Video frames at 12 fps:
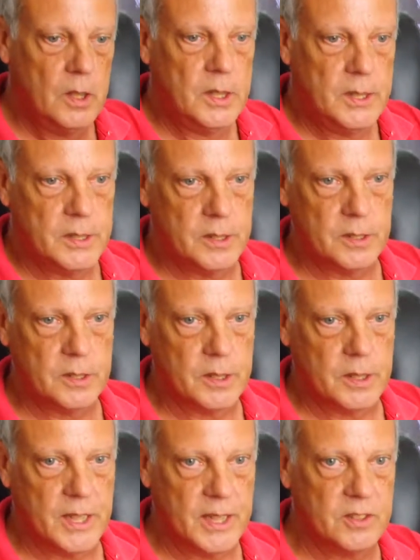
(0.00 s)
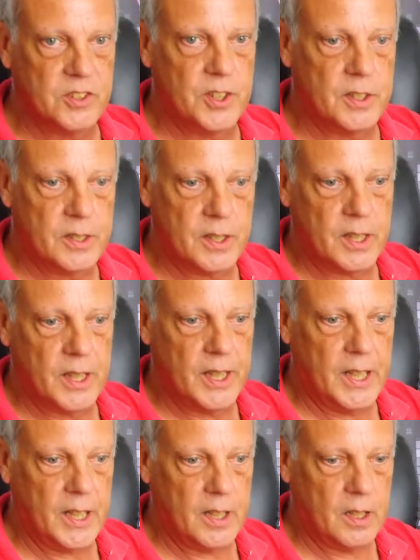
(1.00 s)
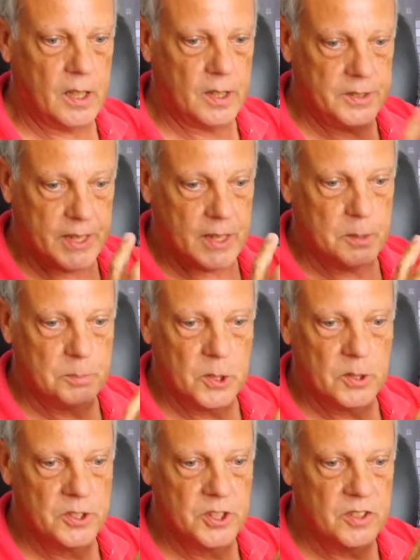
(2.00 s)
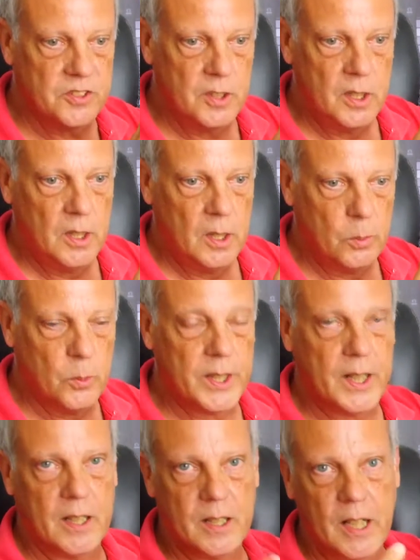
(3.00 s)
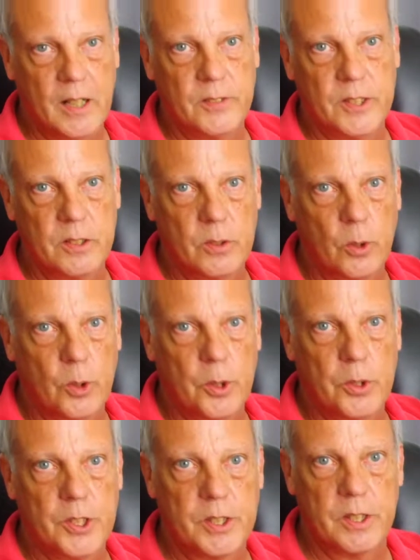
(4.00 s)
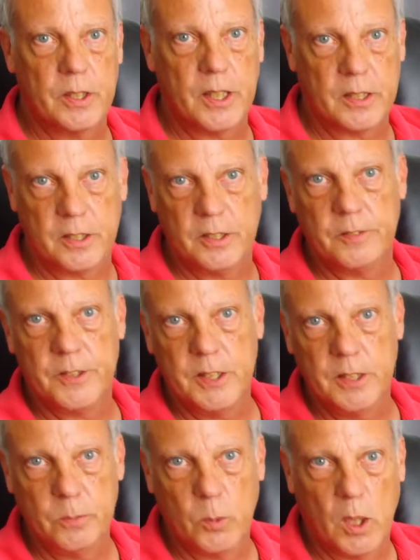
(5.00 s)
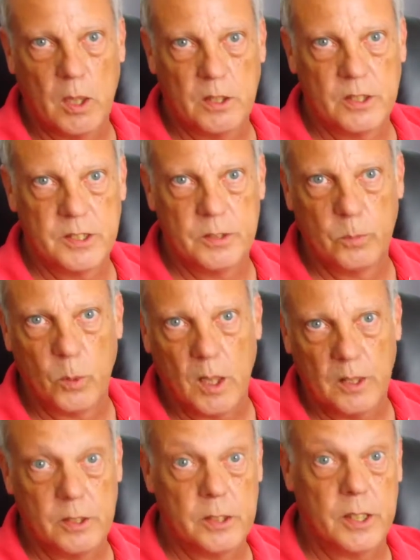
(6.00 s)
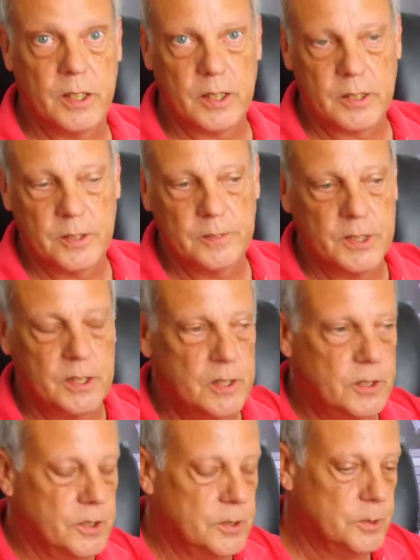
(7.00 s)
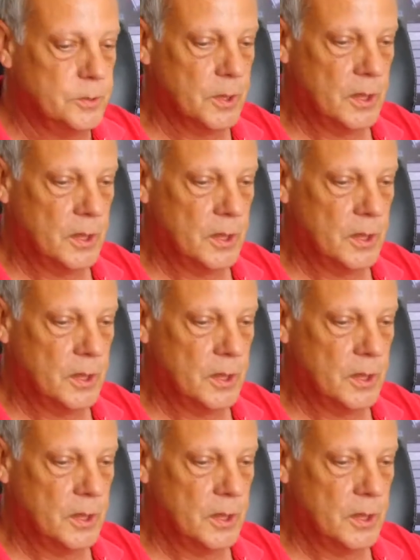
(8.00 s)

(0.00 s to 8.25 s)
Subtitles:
in the headset that I purchased, without having all the connectivity, wired connectivity to,